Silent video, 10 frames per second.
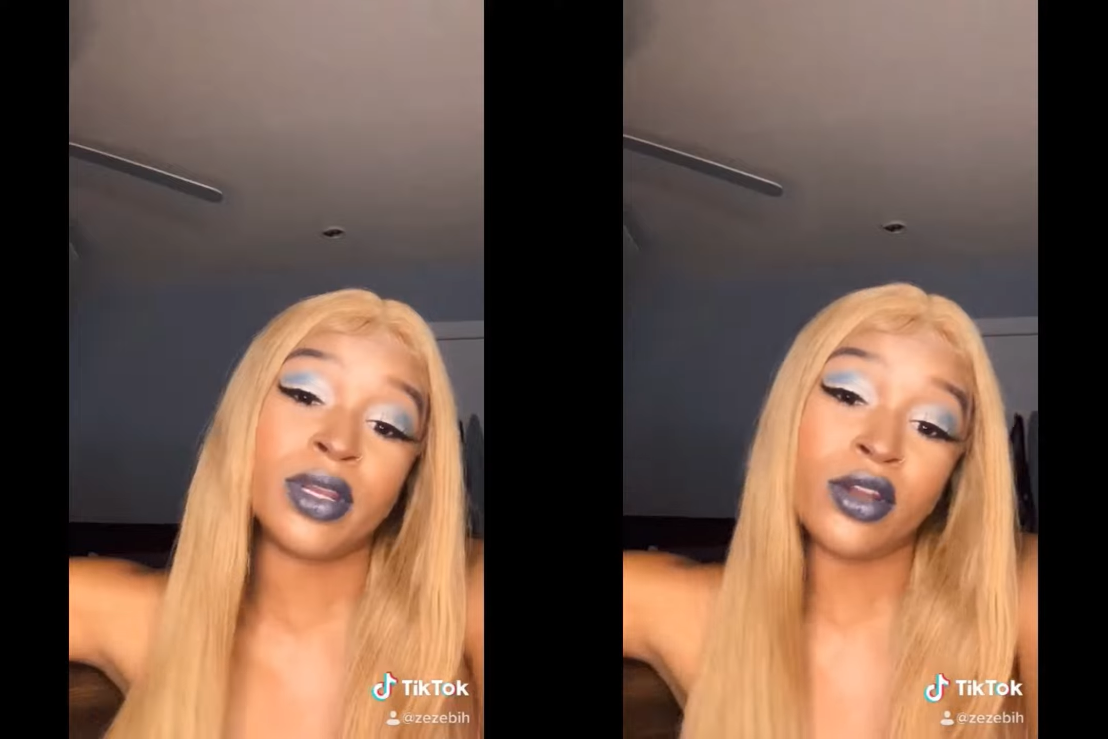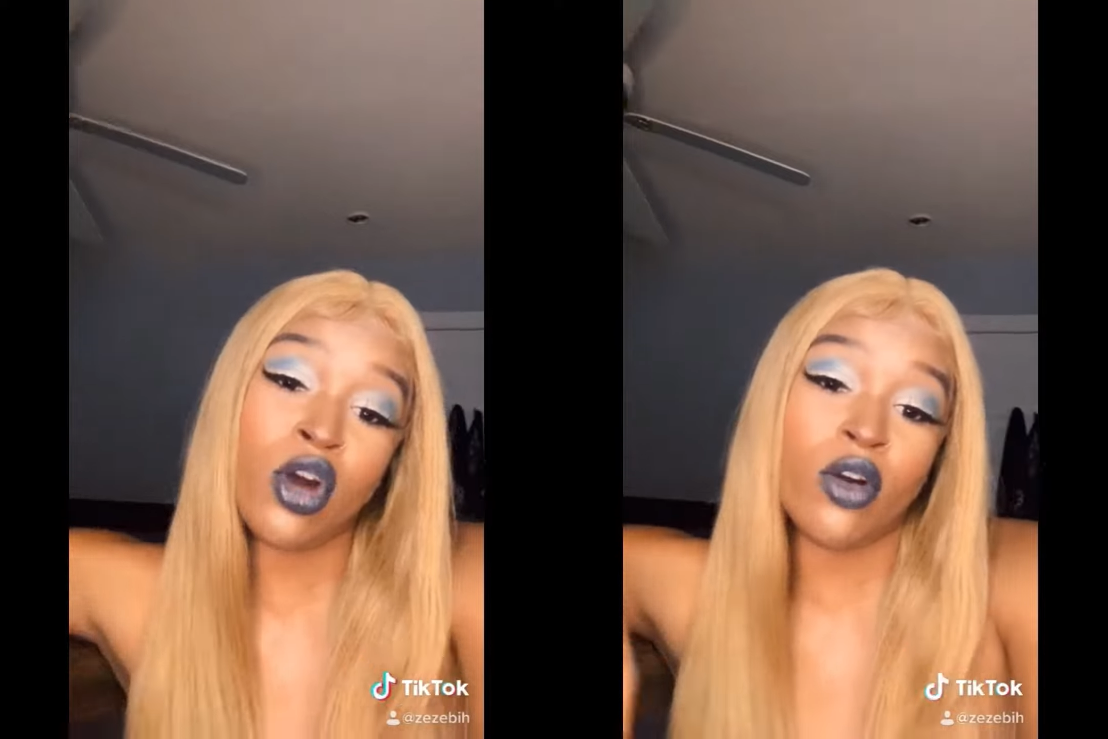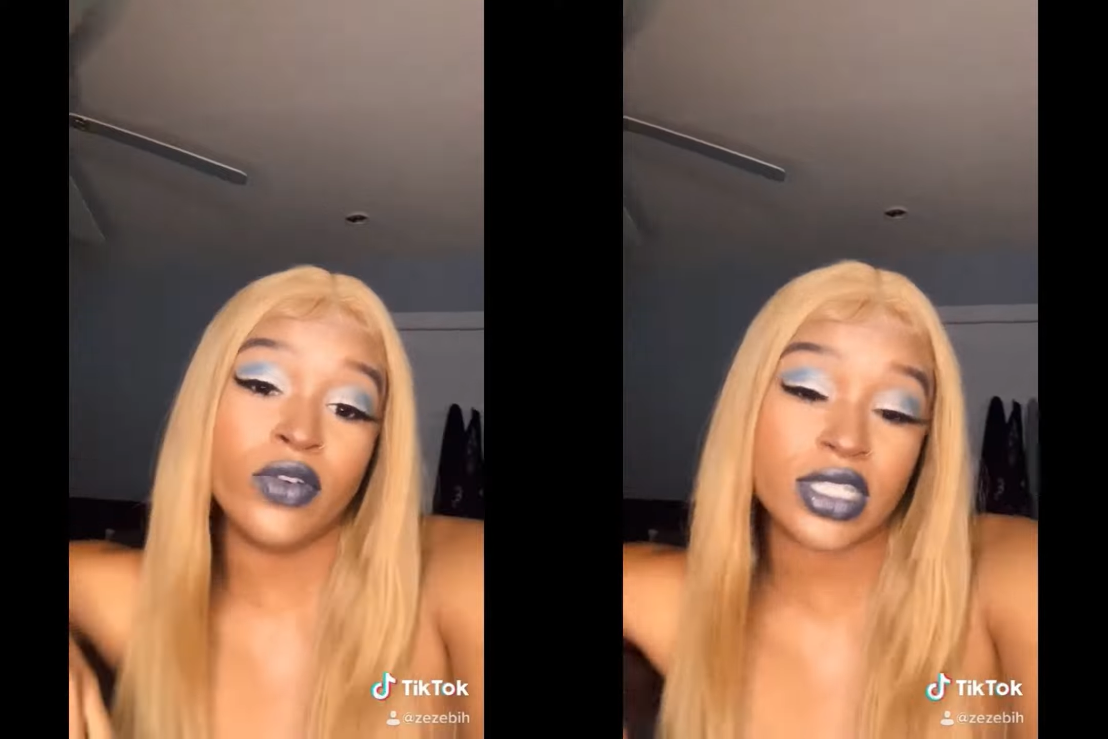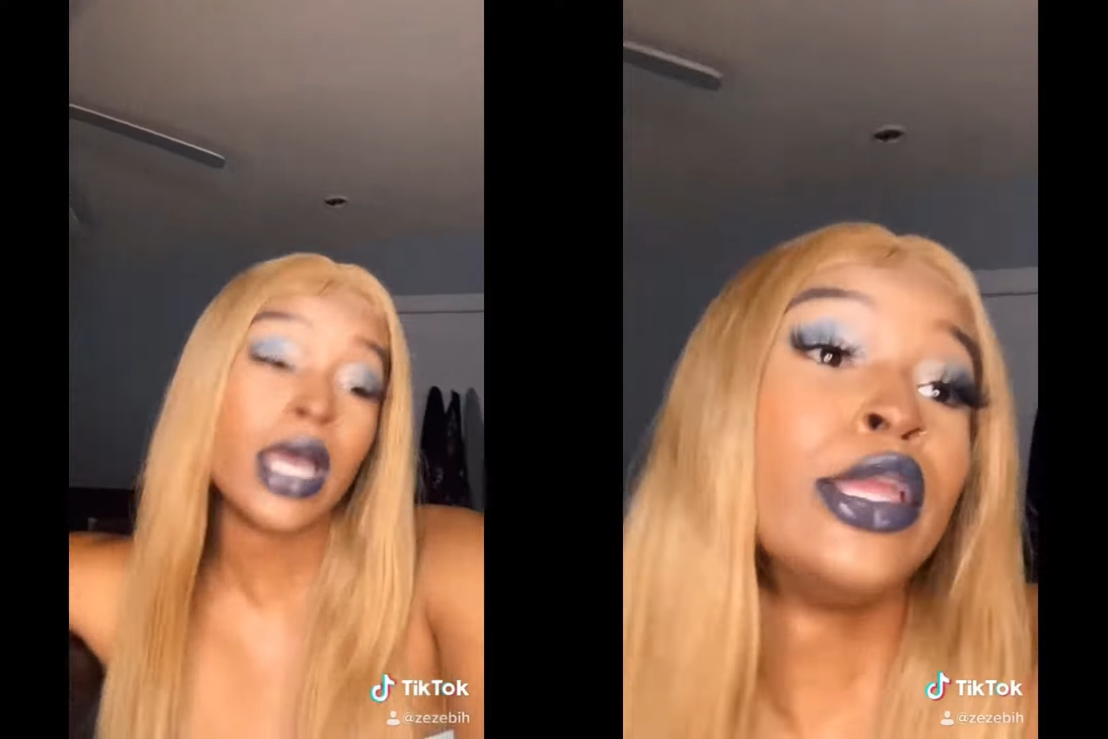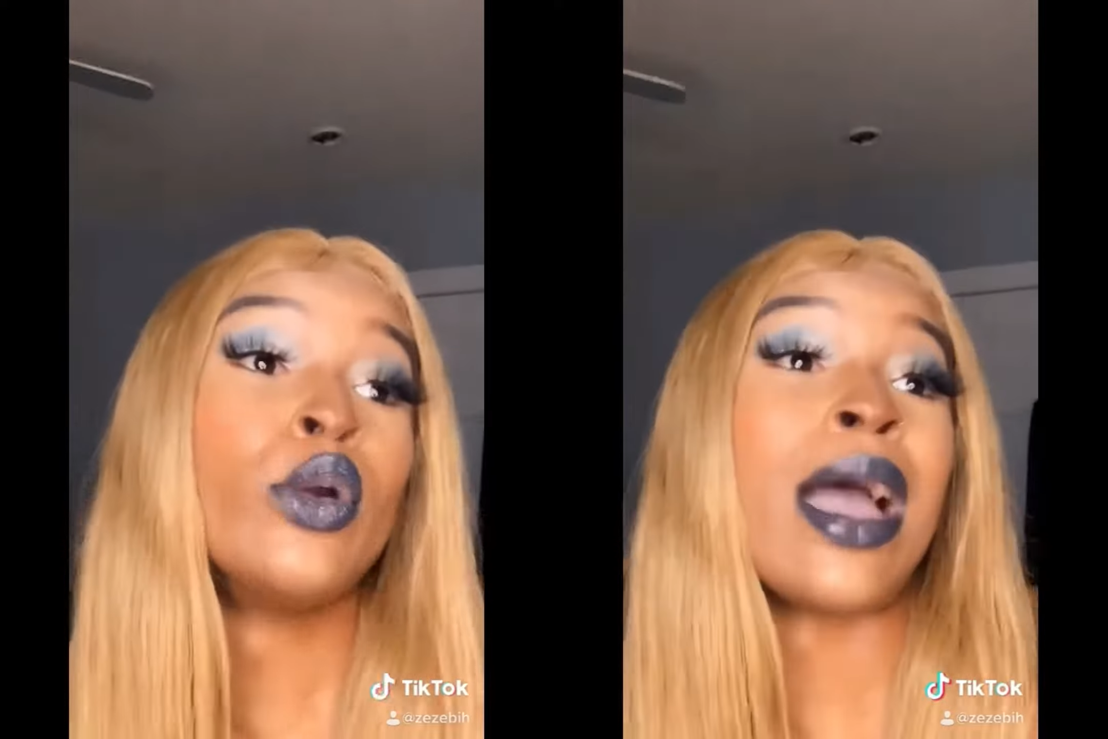office.
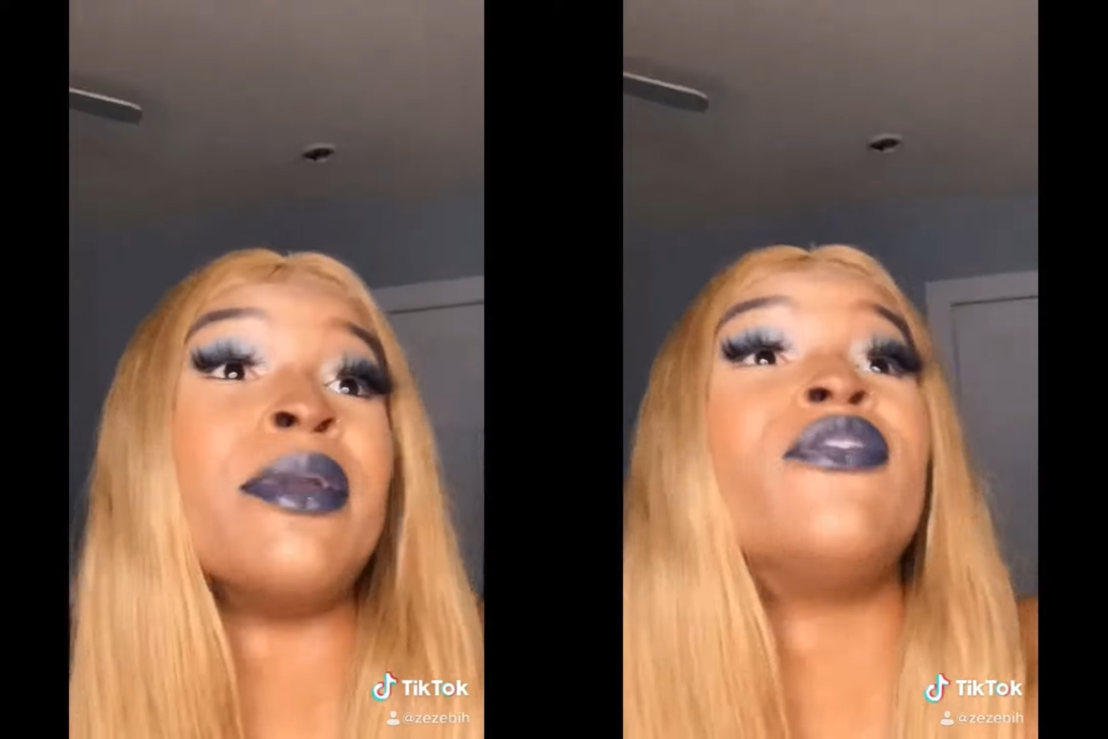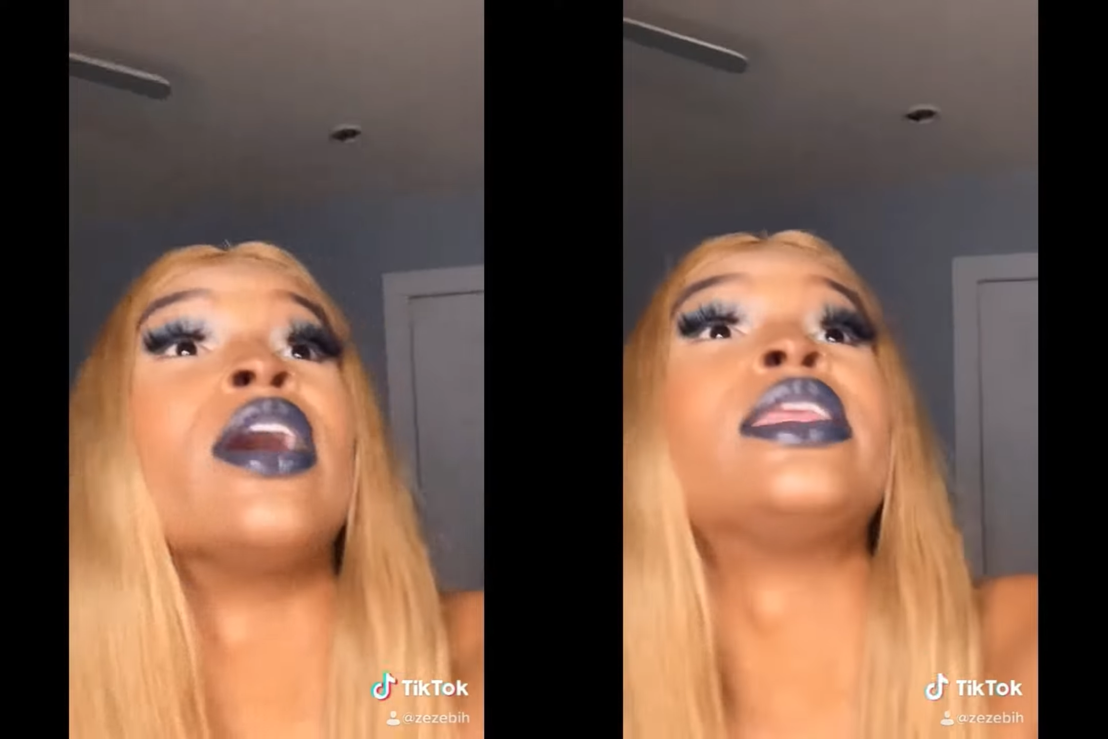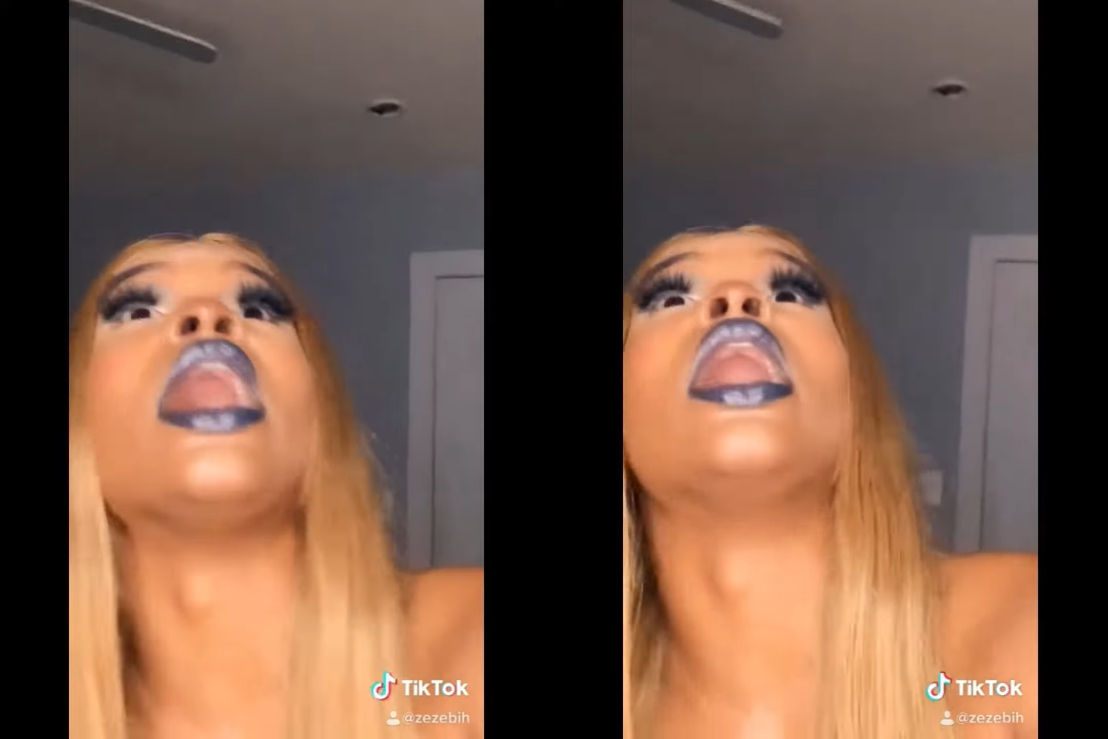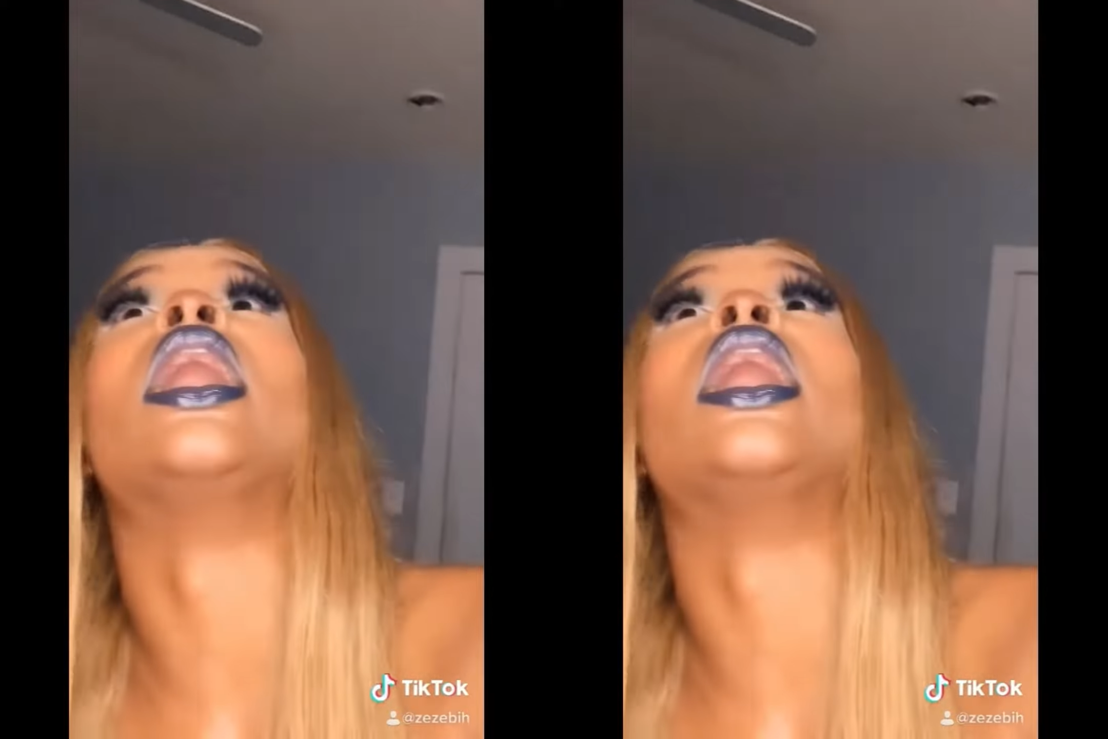You got me fucked up.